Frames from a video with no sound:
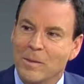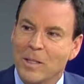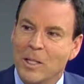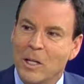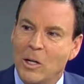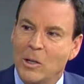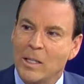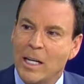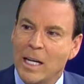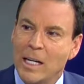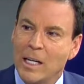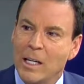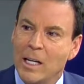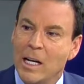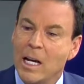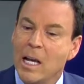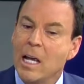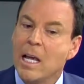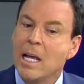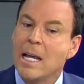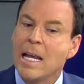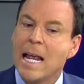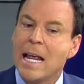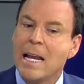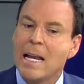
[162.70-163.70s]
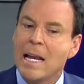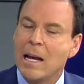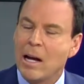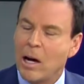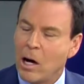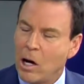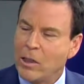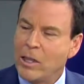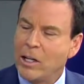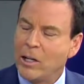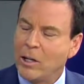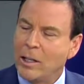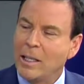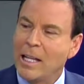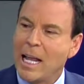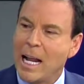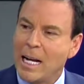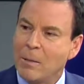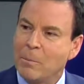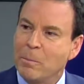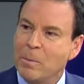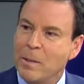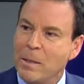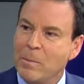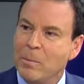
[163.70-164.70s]
Okay, good. Are there a lot
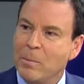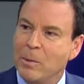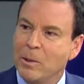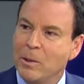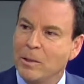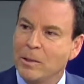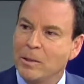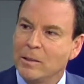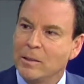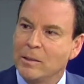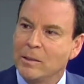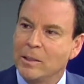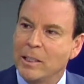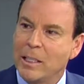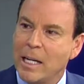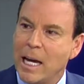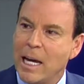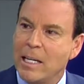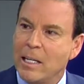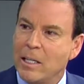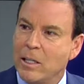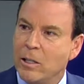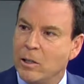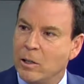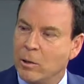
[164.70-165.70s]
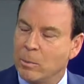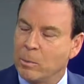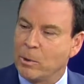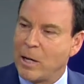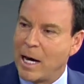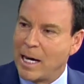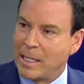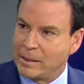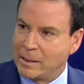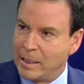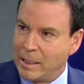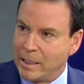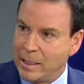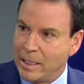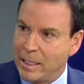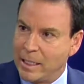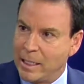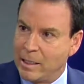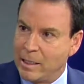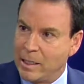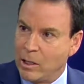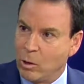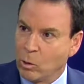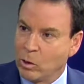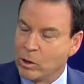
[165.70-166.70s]
of people? Look, you're practicing
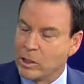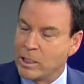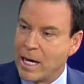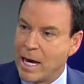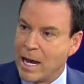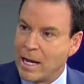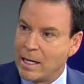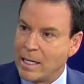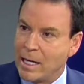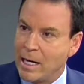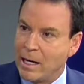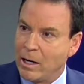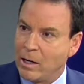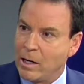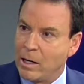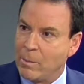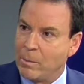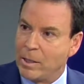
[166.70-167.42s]
in the Orange County area.